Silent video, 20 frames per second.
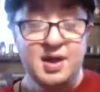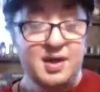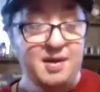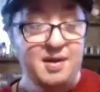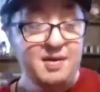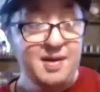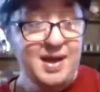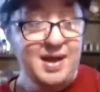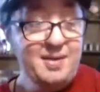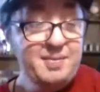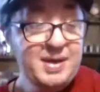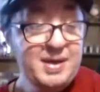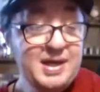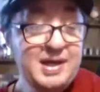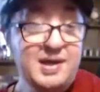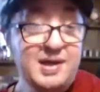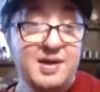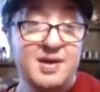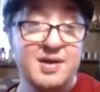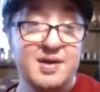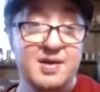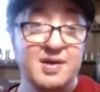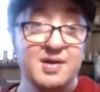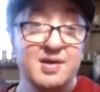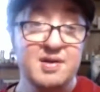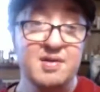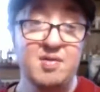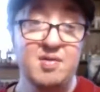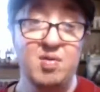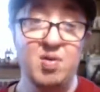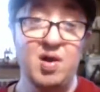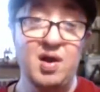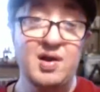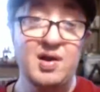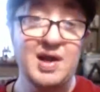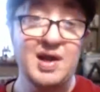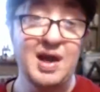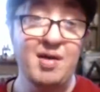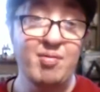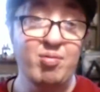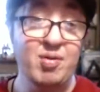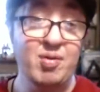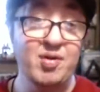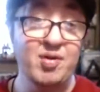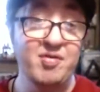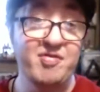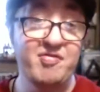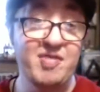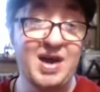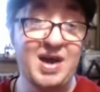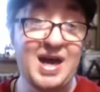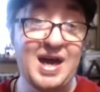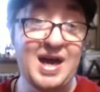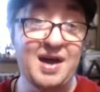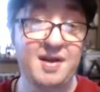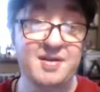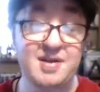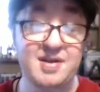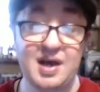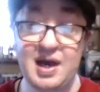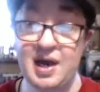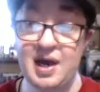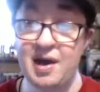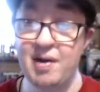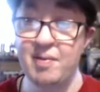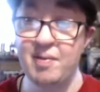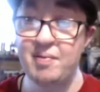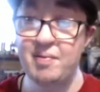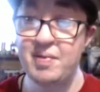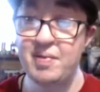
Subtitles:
Let me look up real fast. The